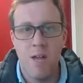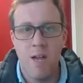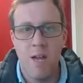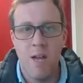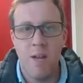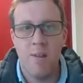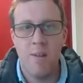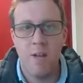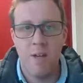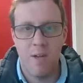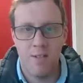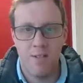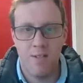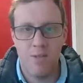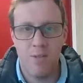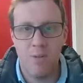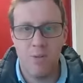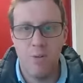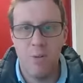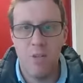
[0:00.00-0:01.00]
And that it's
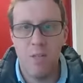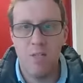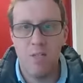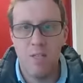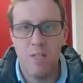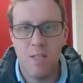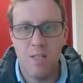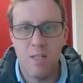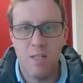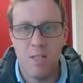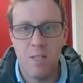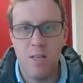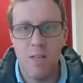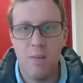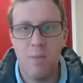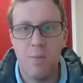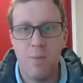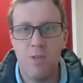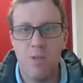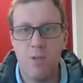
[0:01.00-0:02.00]
through listening to
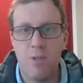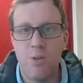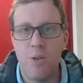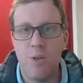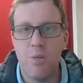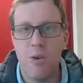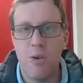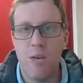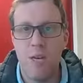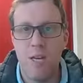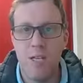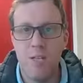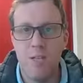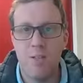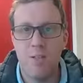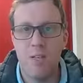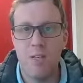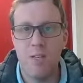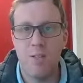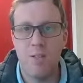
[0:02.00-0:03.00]
him and doing what he
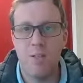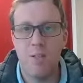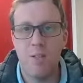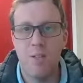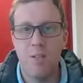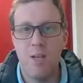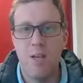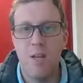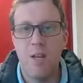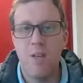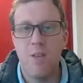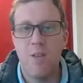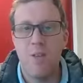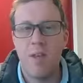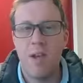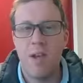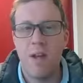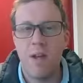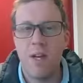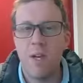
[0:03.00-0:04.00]
says
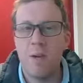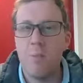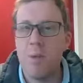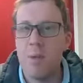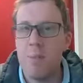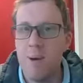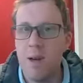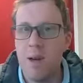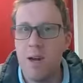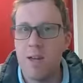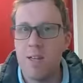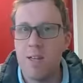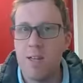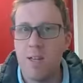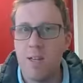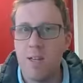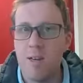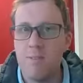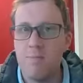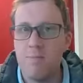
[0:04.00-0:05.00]
that I can be part of
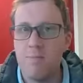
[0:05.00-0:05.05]
that.